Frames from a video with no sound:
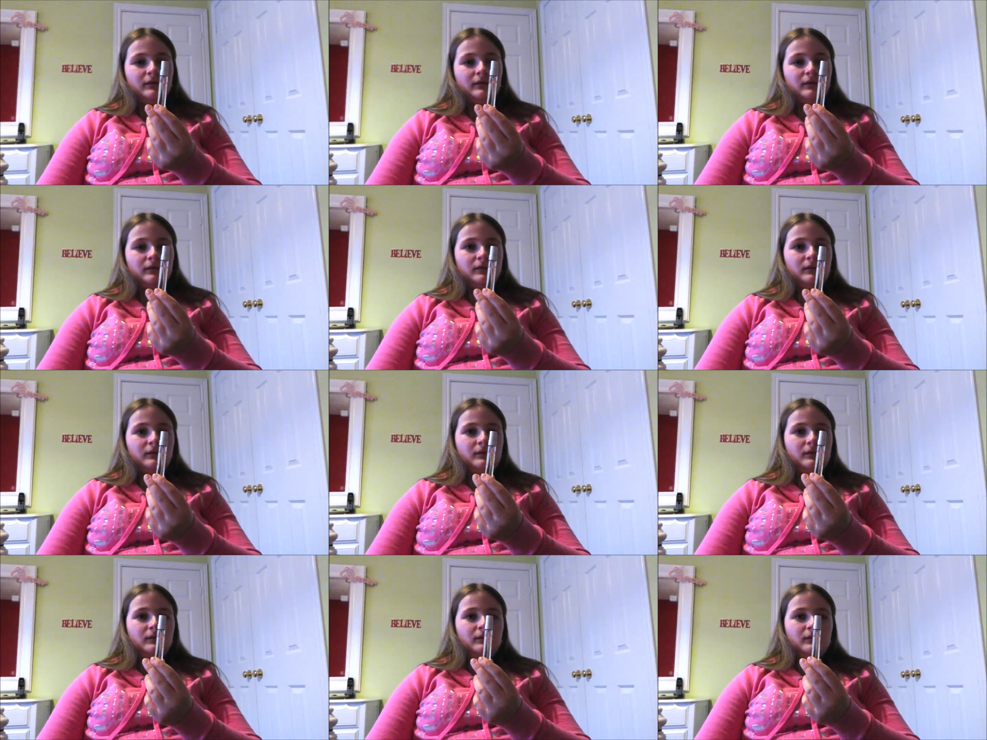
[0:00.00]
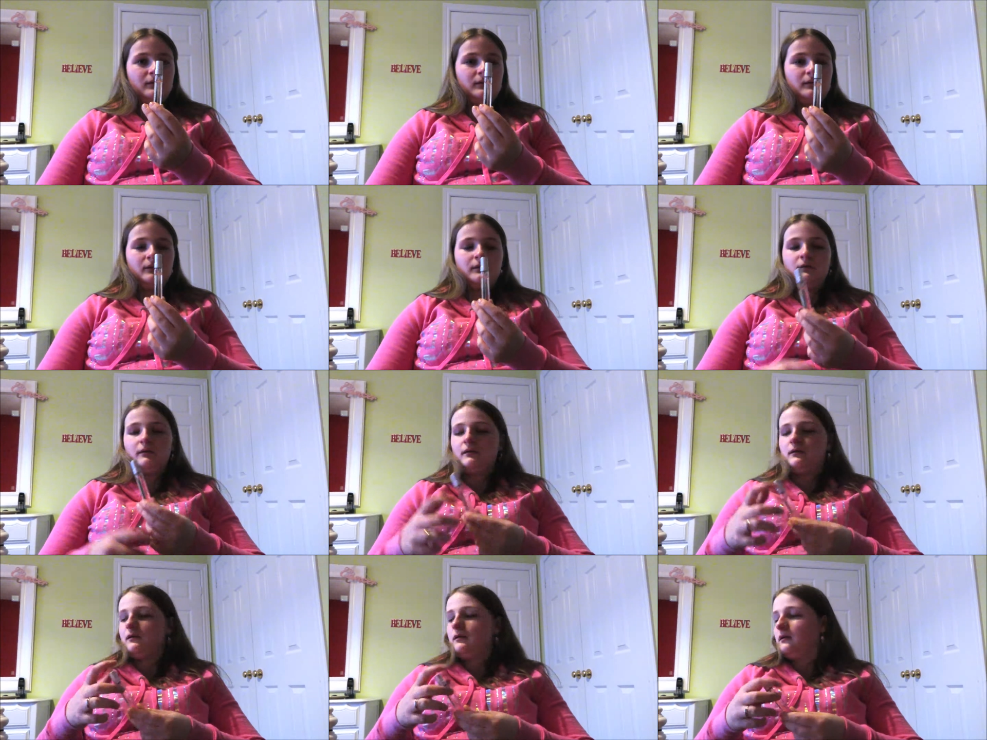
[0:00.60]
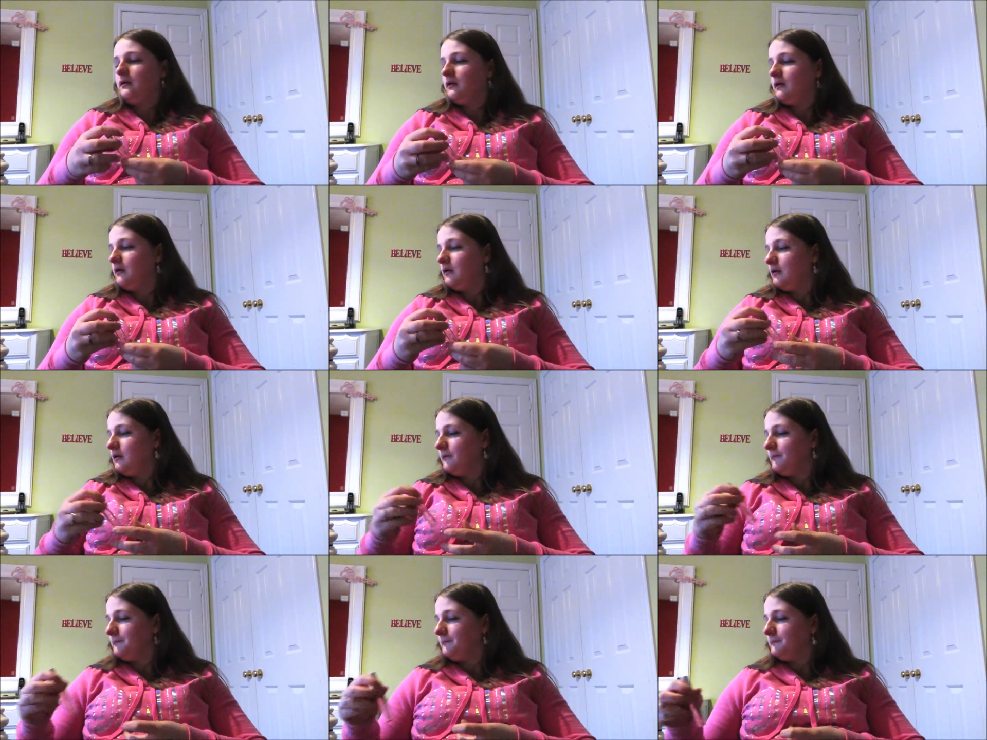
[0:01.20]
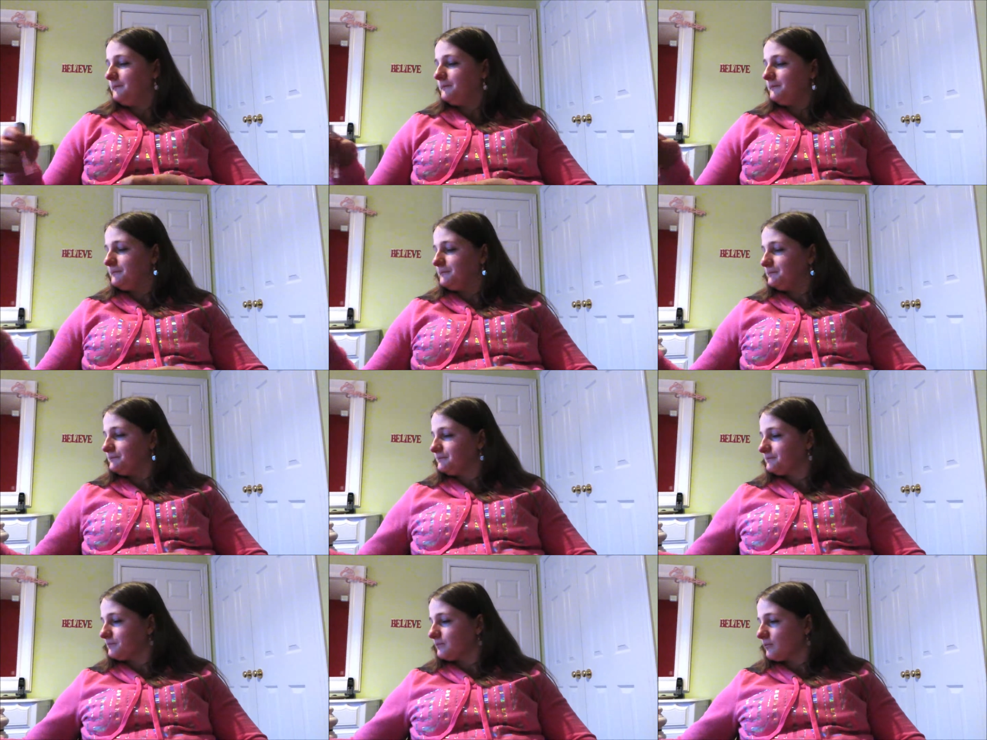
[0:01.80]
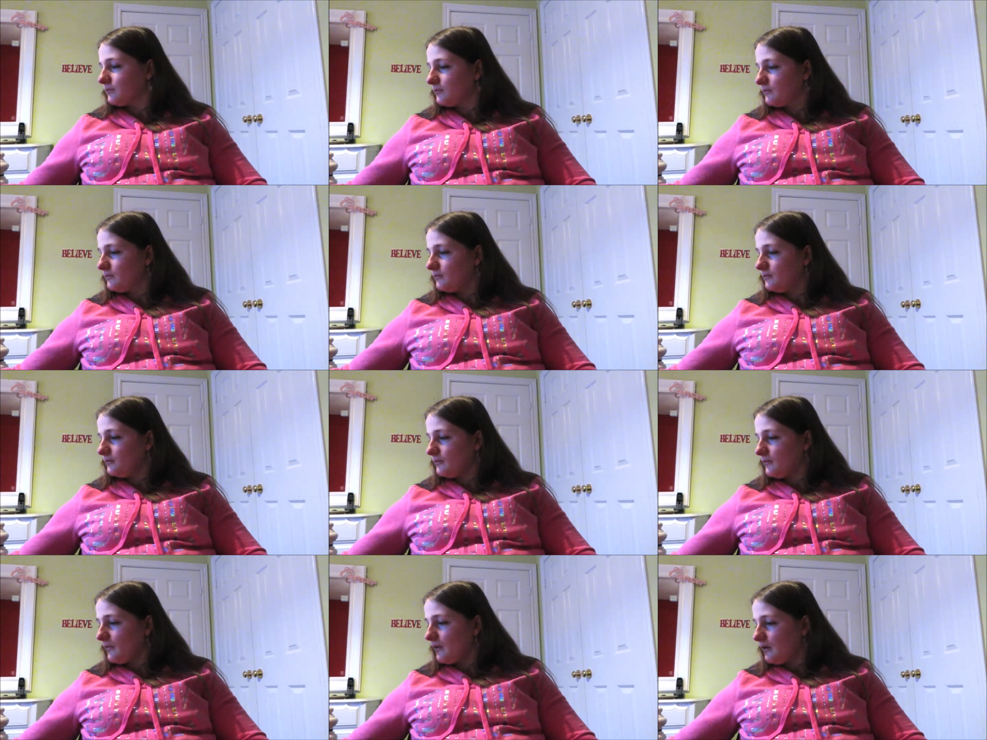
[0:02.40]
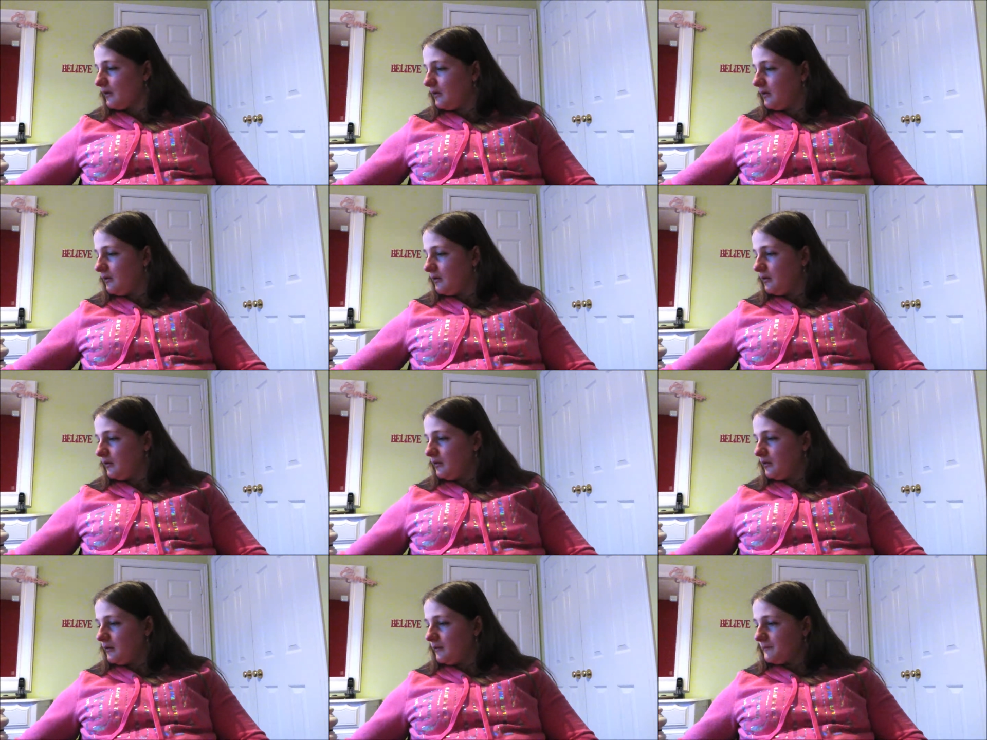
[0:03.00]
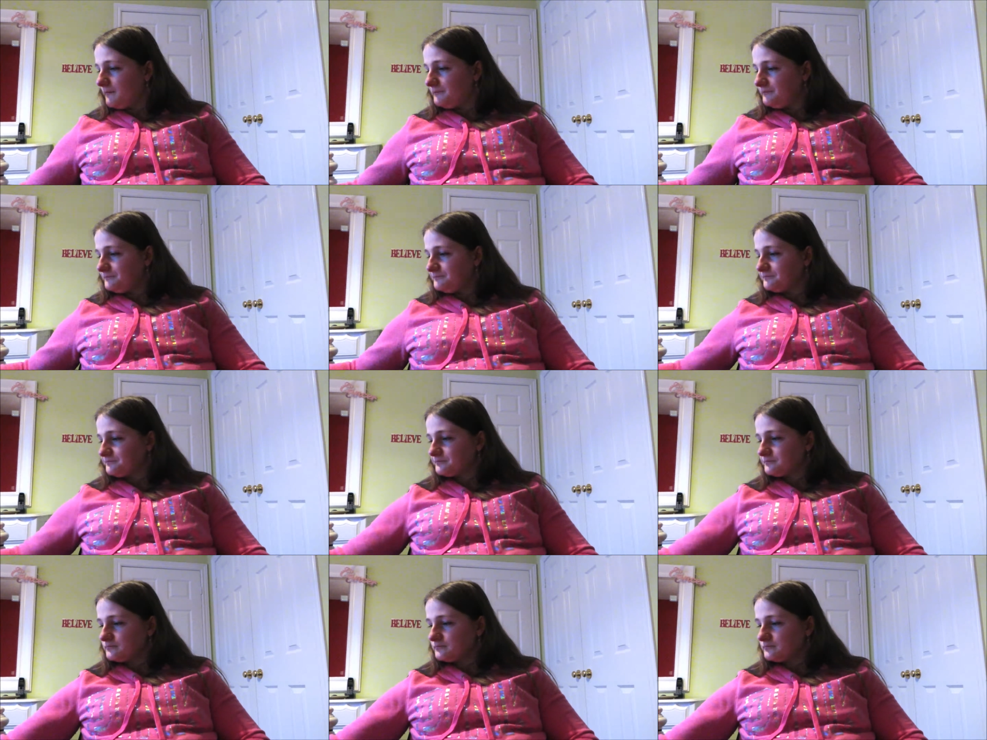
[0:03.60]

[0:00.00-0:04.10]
(silence)